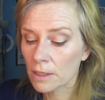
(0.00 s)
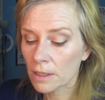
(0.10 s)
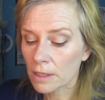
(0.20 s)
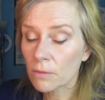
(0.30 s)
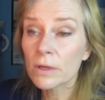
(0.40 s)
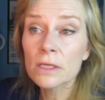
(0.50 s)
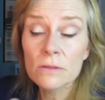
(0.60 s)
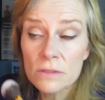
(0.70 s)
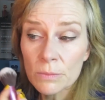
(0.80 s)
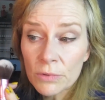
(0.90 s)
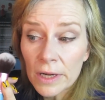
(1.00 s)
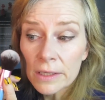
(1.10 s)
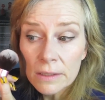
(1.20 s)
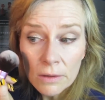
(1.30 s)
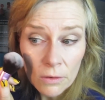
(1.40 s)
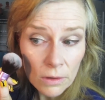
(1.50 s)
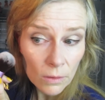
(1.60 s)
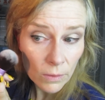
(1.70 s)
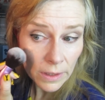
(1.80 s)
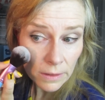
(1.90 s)
I don't want to use the bright coral
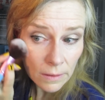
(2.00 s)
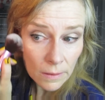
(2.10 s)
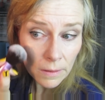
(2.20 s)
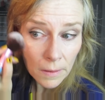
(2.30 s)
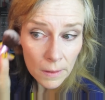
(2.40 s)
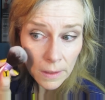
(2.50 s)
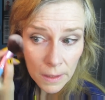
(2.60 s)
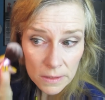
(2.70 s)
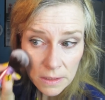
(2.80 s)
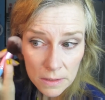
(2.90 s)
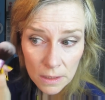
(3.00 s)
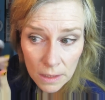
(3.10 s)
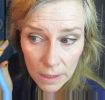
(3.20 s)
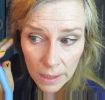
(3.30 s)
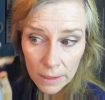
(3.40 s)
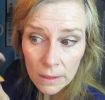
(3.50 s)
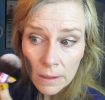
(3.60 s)
one because it's going to get